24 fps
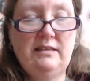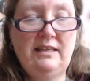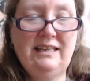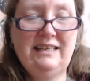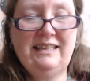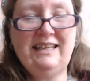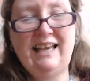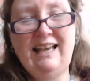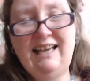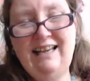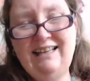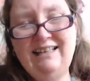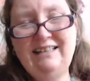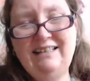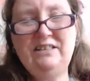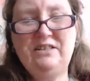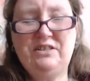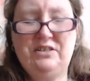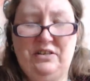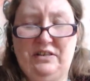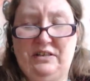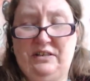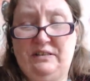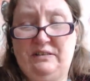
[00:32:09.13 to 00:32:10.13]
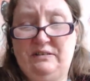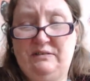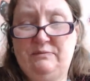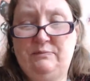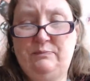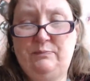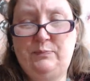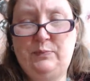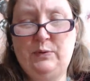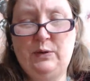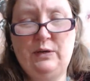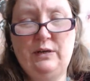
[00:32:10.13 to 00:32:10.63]
they can
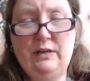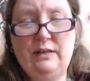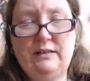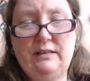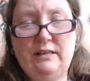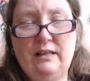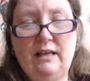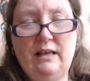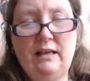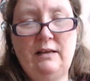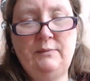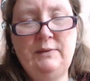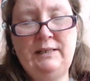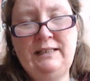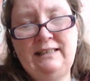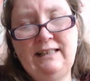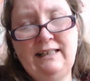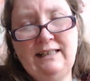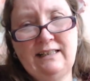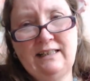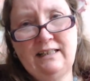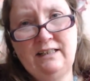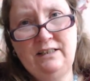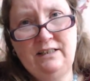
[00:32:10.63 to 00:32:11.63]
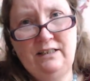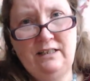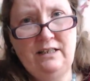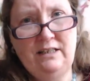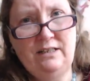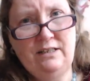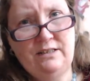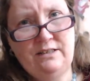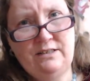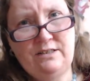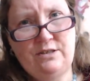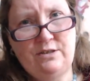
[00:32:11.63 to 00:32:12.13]
do, but I mean, they can
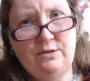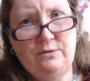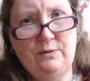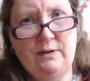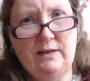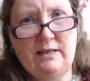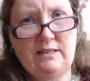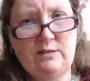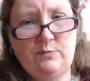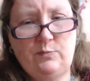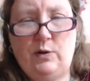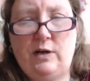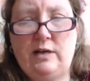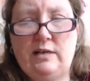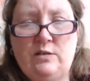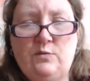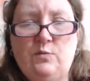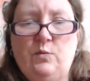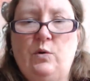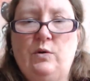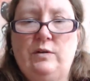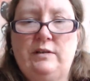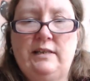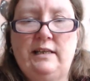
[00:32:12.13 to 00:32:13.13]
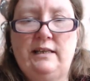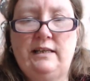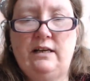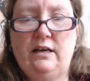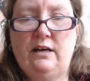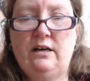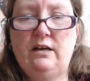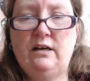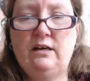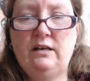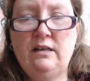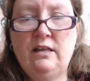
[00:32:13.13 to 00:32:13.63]
learn to express what they
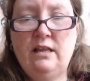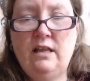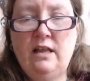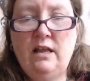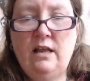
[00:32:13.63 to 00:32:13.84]
are,